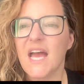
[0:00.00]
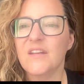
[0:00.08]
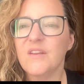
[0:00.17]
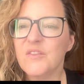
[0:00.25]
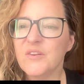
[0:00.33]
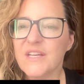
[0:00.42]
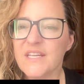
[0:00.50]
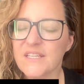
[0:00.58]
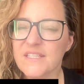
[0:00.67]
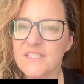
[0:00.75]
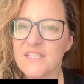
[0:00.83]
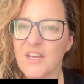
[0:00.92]
Another
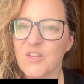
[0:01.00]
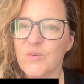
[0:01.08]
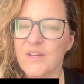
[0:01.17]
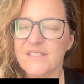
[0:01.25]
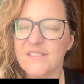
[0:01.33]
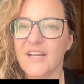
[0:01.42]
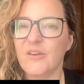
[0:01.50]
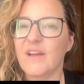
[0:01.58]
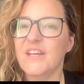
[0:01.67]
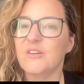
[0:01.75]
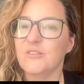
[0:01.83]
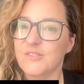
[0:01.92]
is that you can
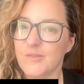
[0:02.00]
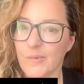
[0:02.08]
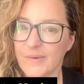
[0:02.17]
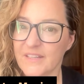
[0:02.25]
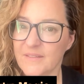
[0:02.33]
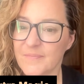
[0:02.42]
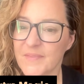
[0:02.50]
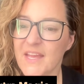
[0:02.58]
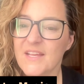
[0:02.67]
decorate your door.